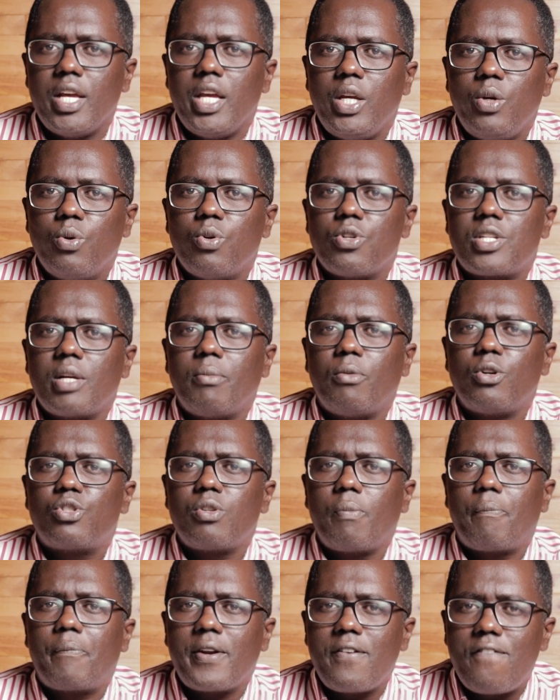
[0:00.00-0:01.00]
He was able
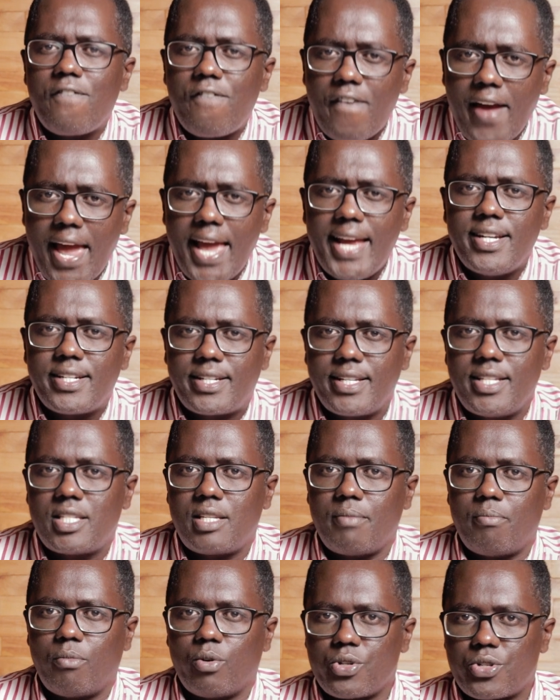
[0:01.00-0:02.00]
to prevent his
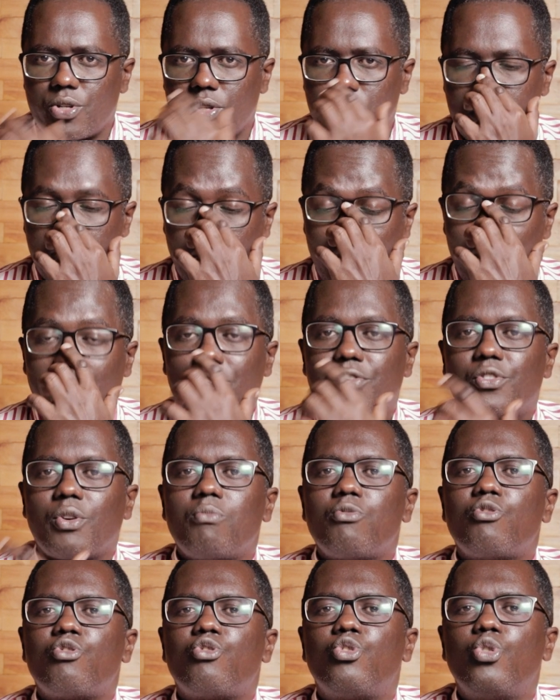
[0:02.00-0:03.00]
emotions
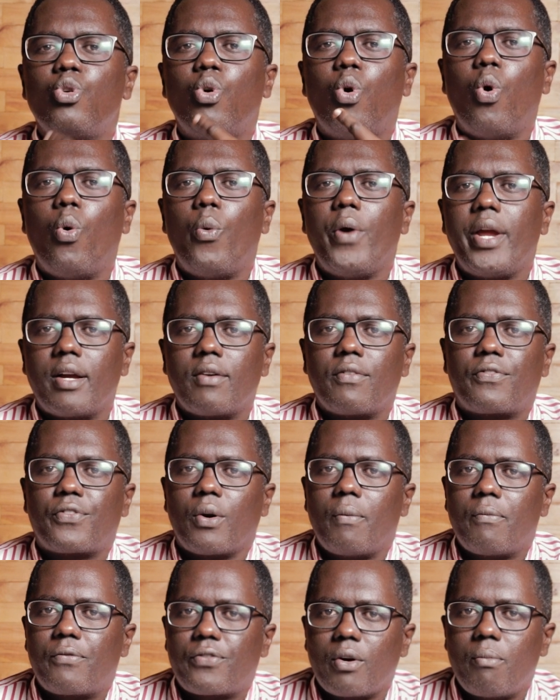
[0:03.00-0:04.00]
from
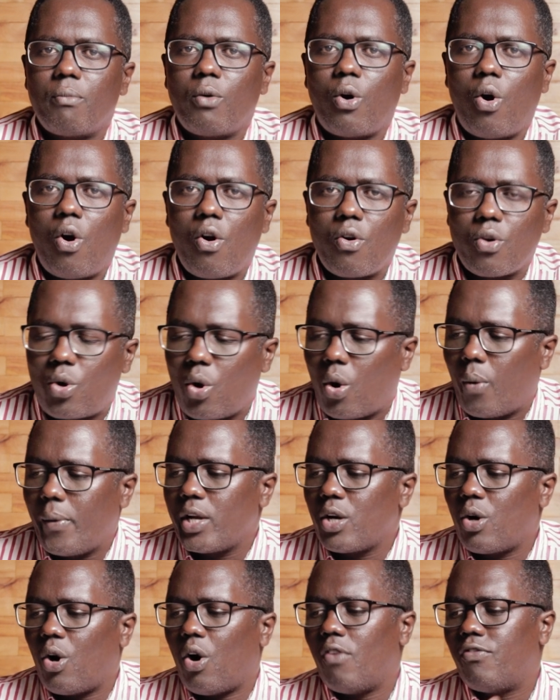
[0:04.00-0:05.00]

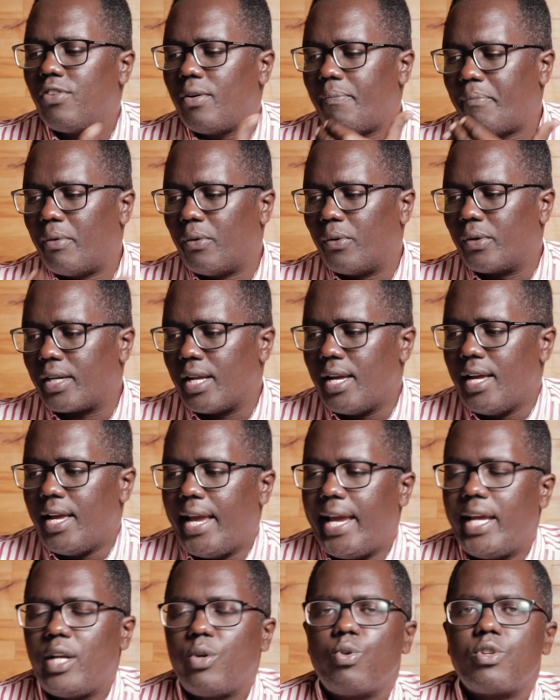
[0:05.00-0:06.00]
going overboard,
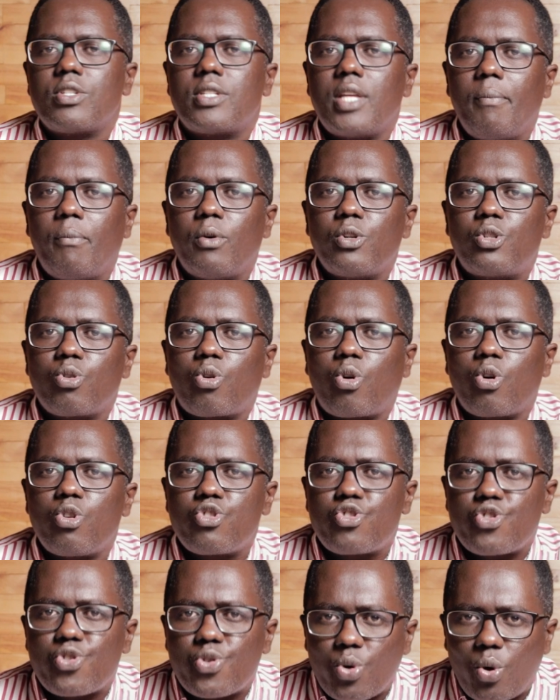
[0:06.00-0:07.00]
and he was able to
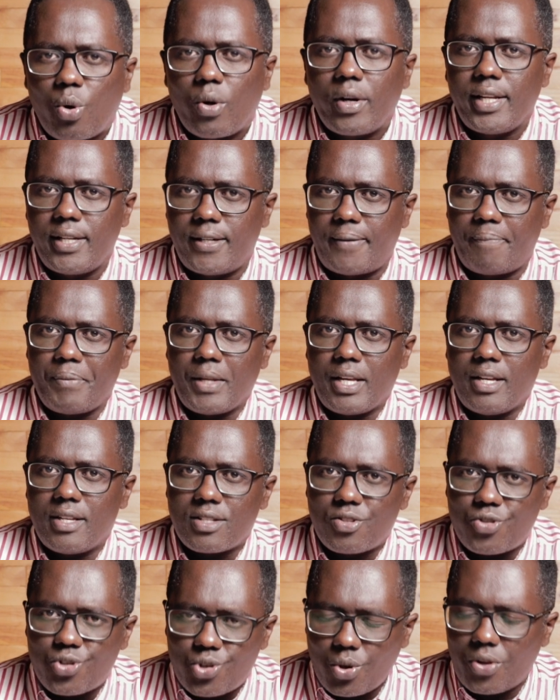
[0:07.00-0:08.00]
control it
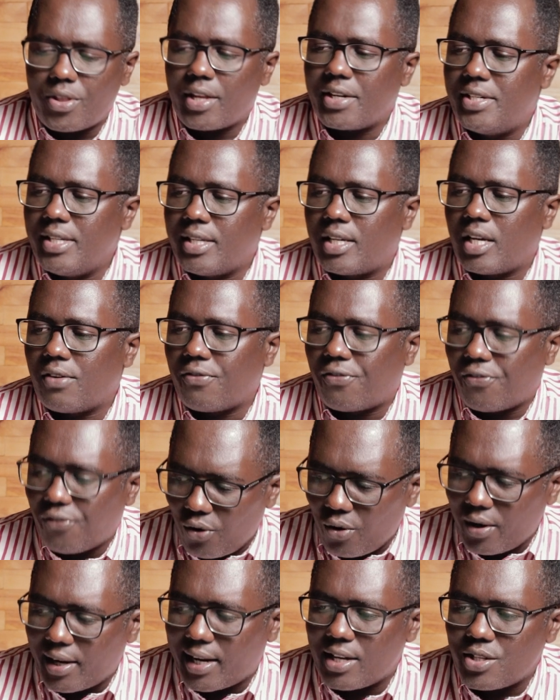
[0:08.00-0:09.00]
so that he can
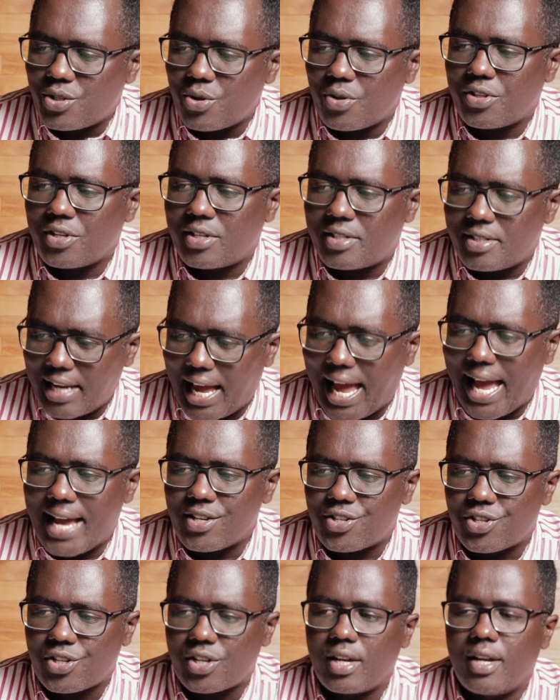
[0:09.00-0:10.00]
focus on the
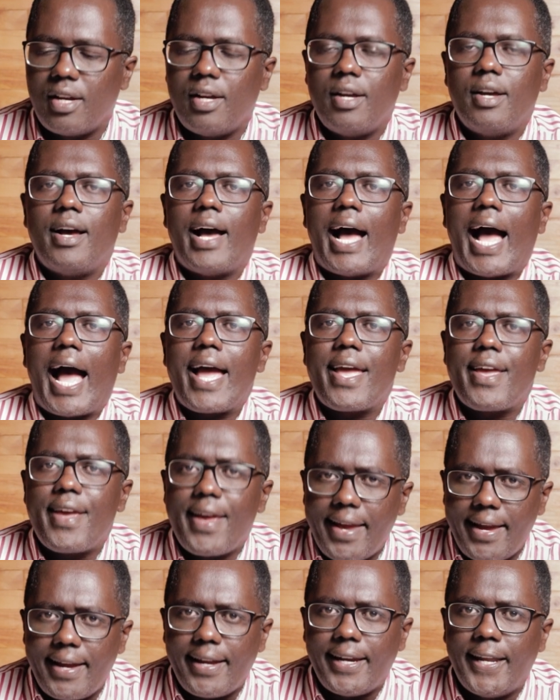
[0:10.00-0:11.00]
task
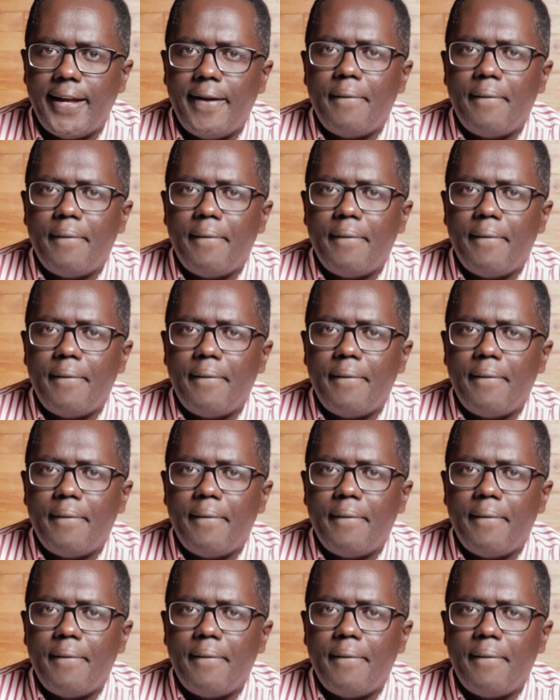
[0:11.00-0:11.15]
ahead.